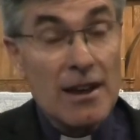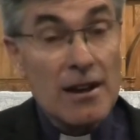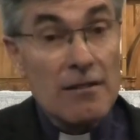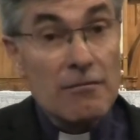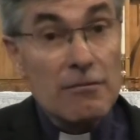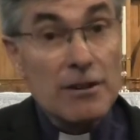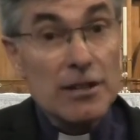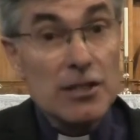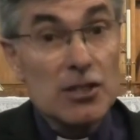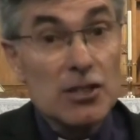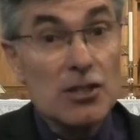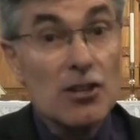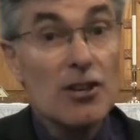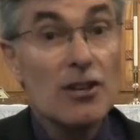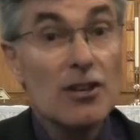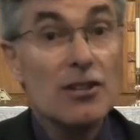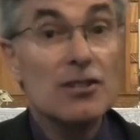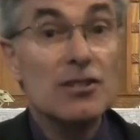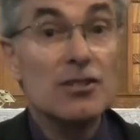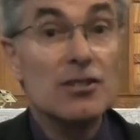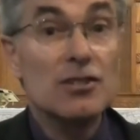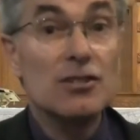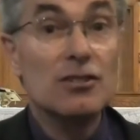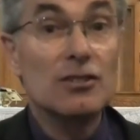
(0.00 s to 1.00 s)

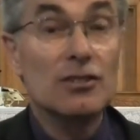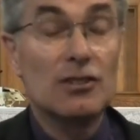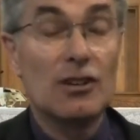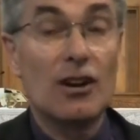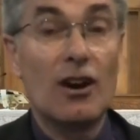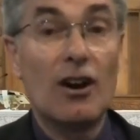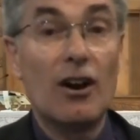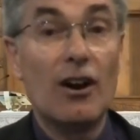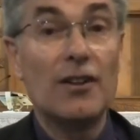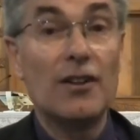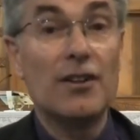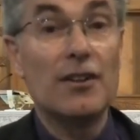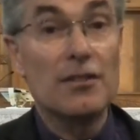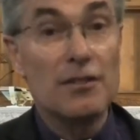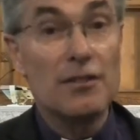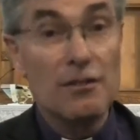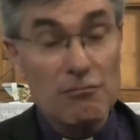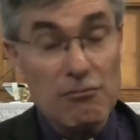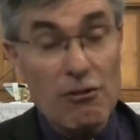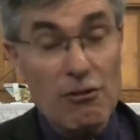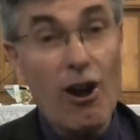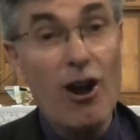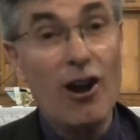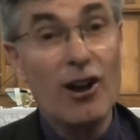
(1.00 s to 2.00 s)
returned to God the
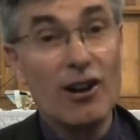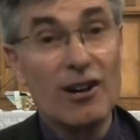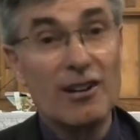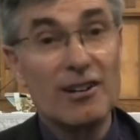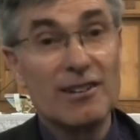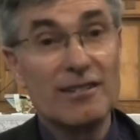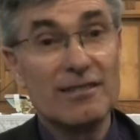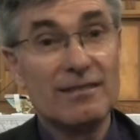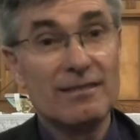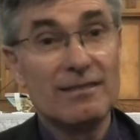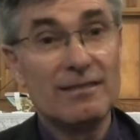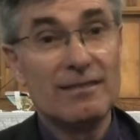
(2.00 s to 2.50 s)
rock.